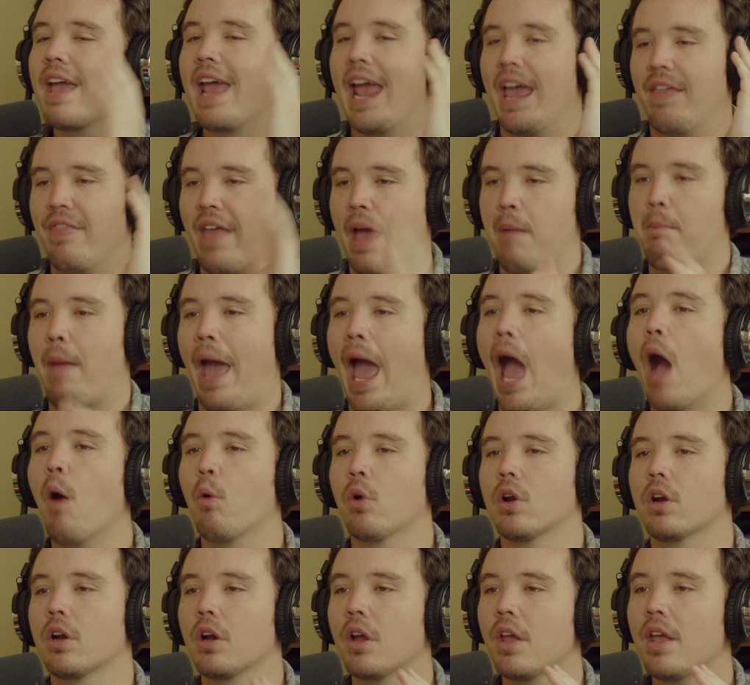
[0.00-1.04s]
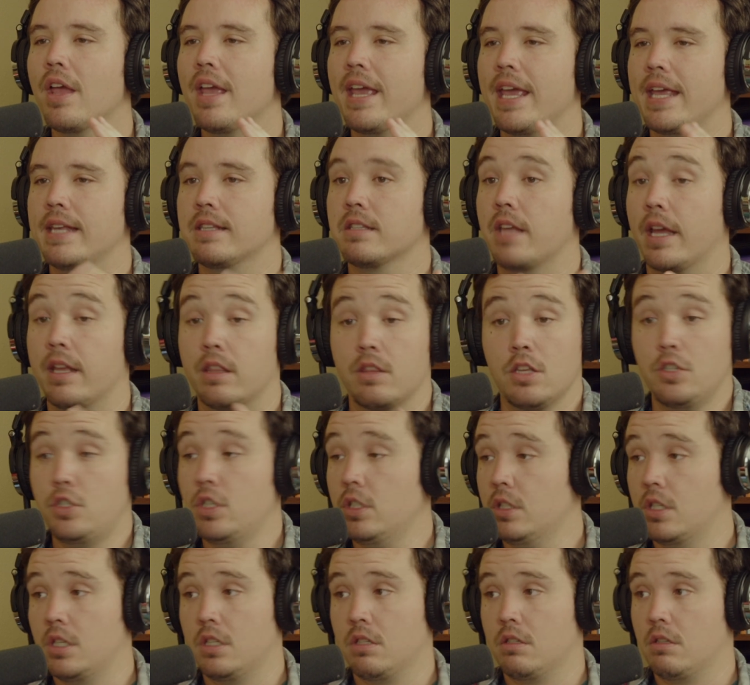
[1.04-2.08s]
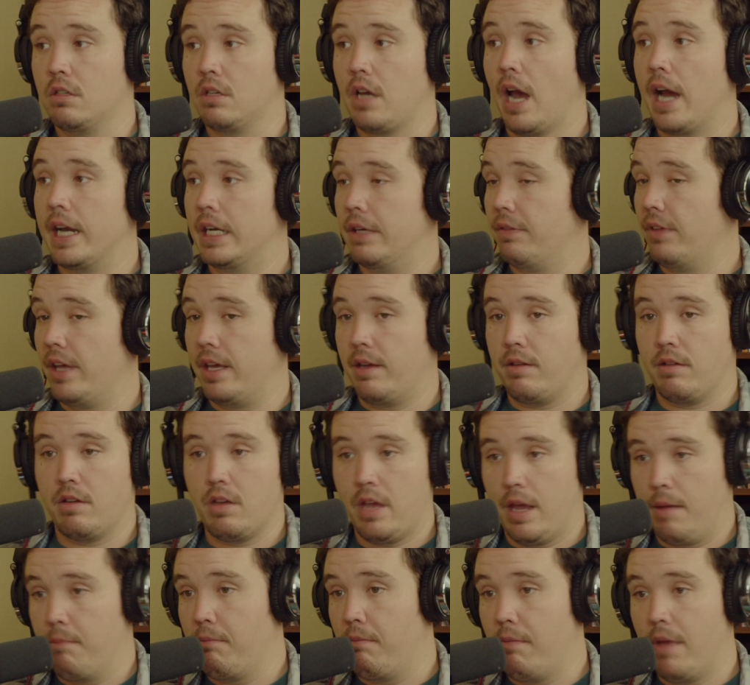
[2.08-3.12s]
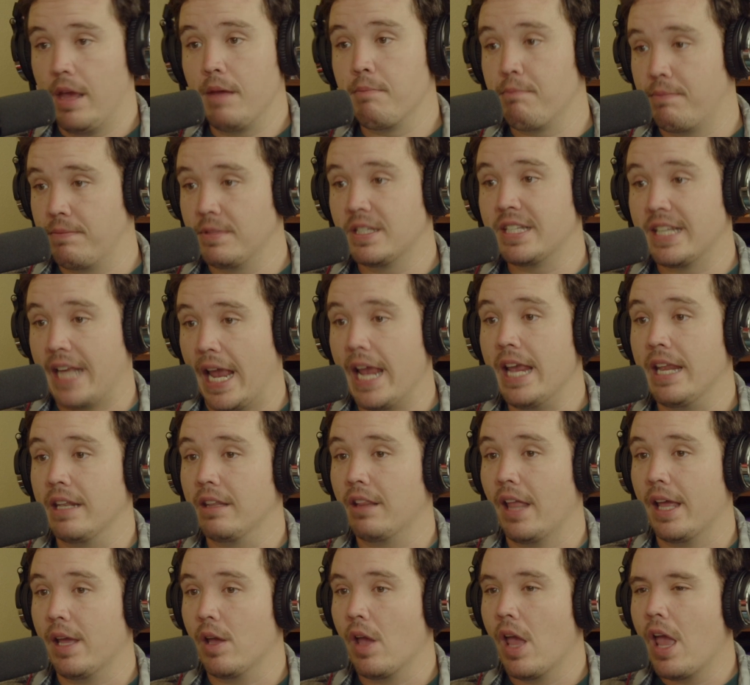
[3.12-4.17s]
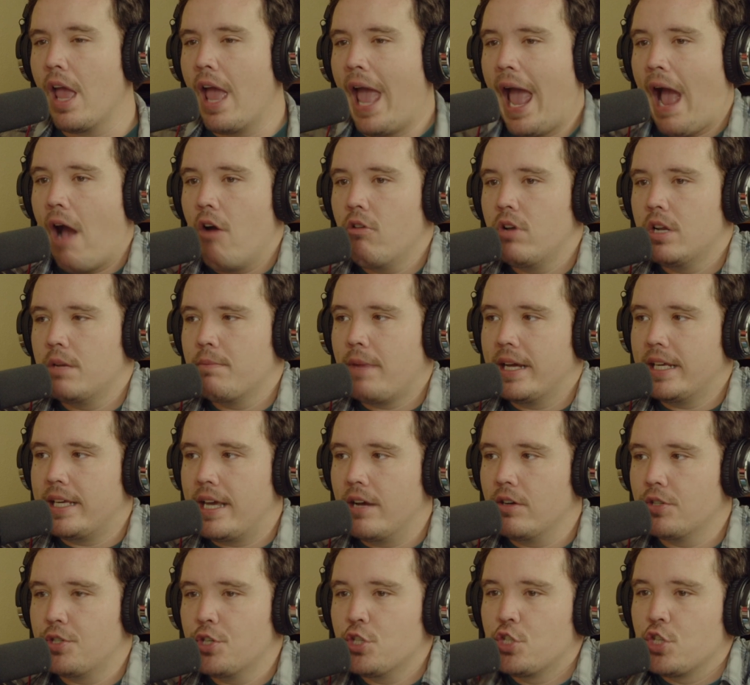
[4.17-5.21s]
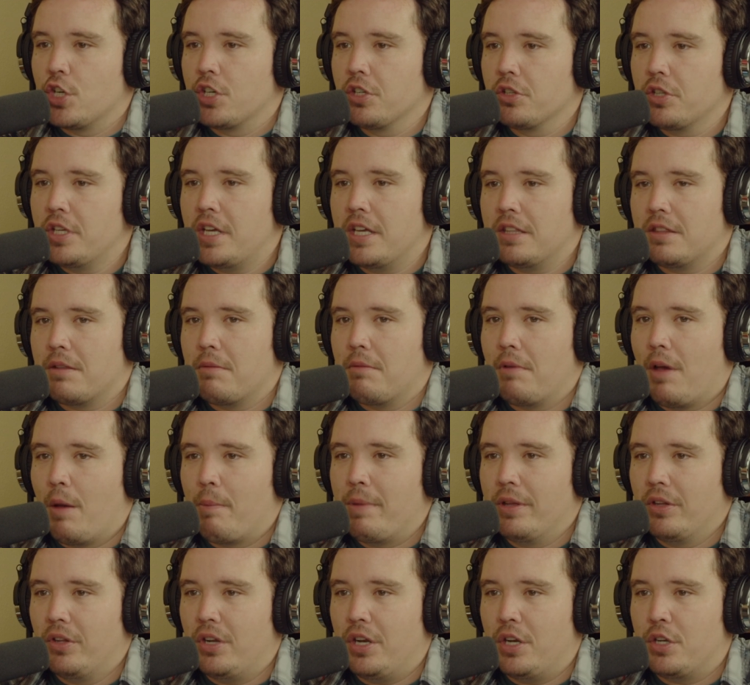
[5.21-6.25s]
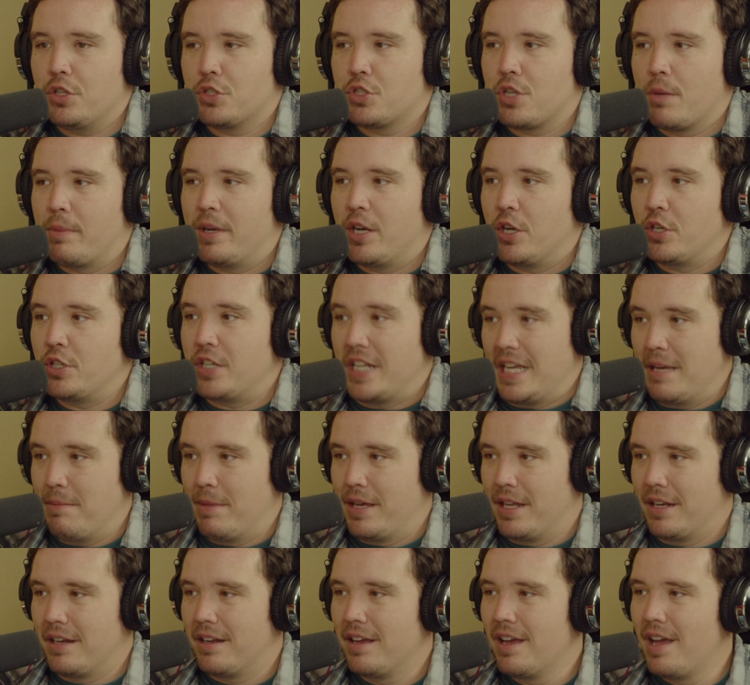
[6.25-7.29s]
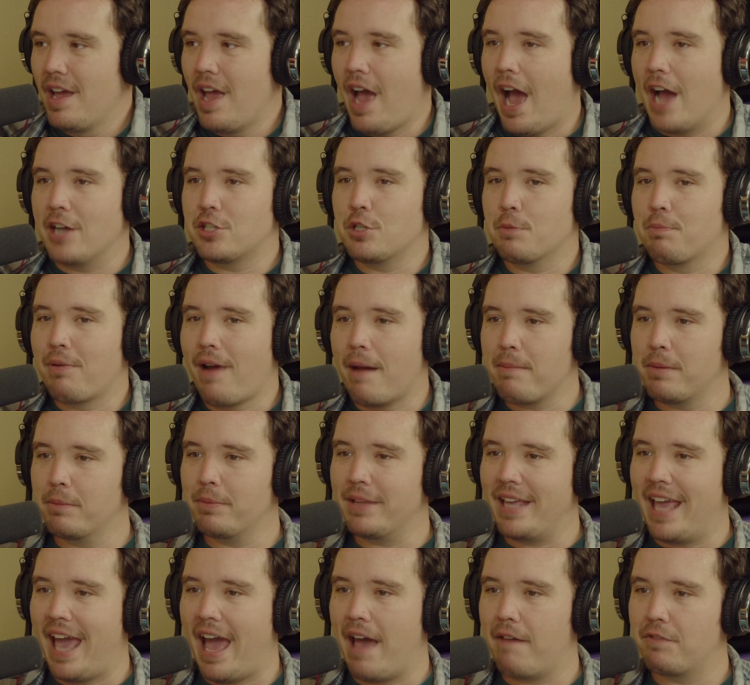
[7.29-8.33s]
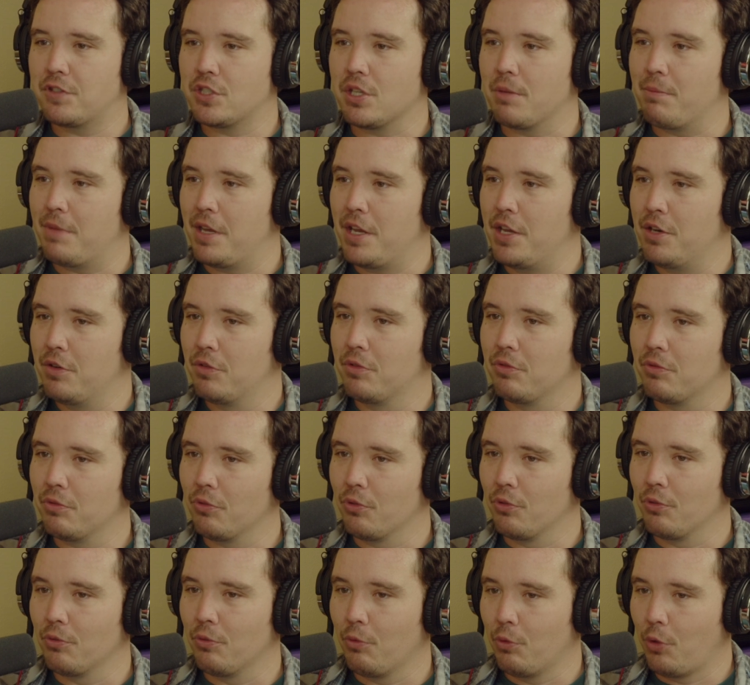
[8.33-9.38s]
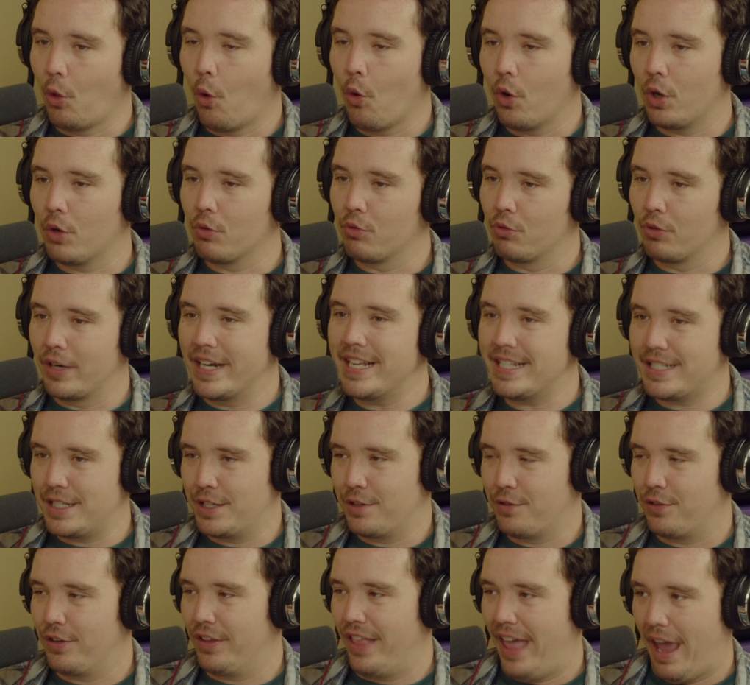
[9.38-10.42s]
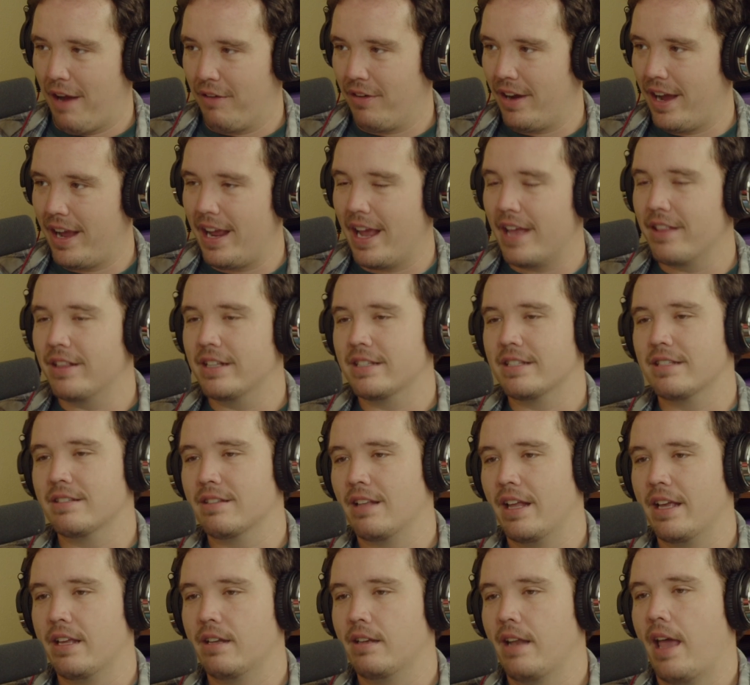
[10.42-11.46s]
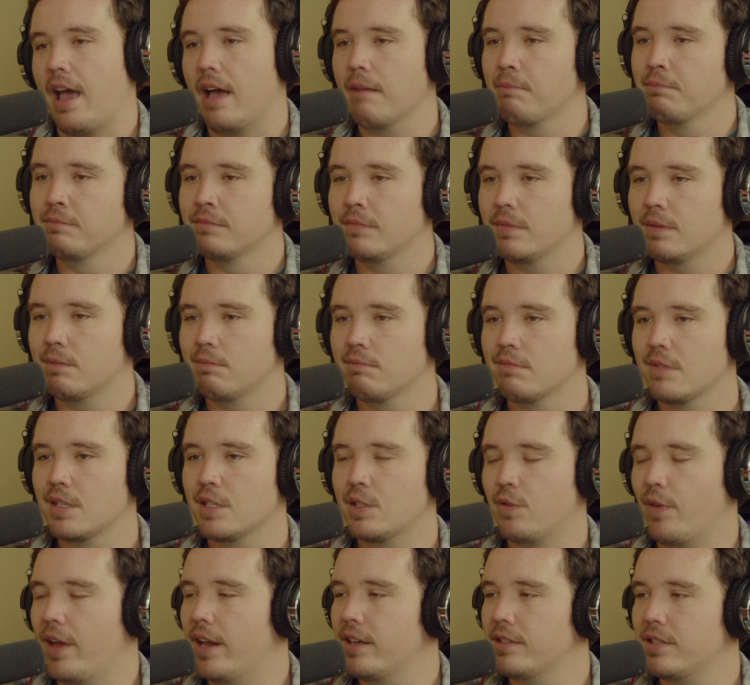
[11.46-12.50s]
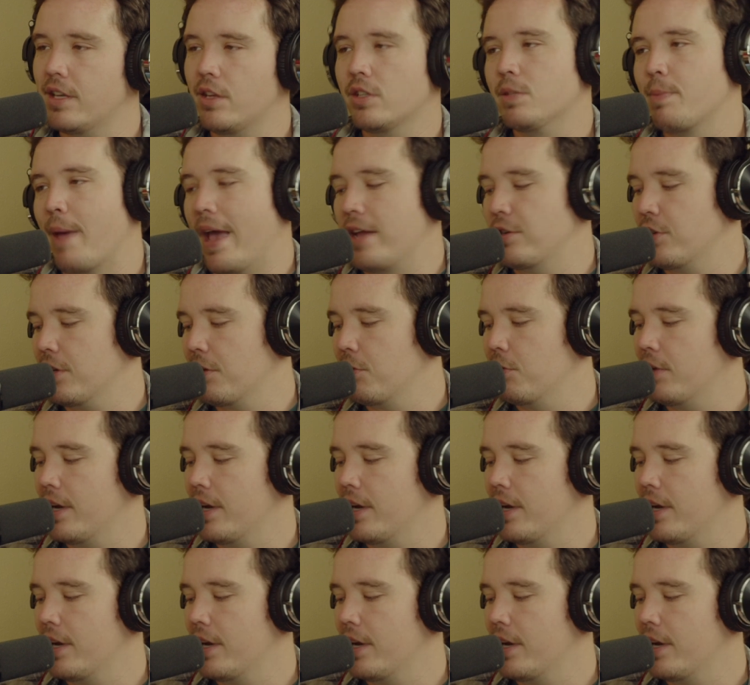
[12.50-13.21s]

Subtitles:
And that power is like, this is kind of like insane. Like, how did my character suddenly get the ability to summon a demon? I should probably have some in-lore reason for that, right? Yeah. And it's like, nah, it's fantasy, it's magic, who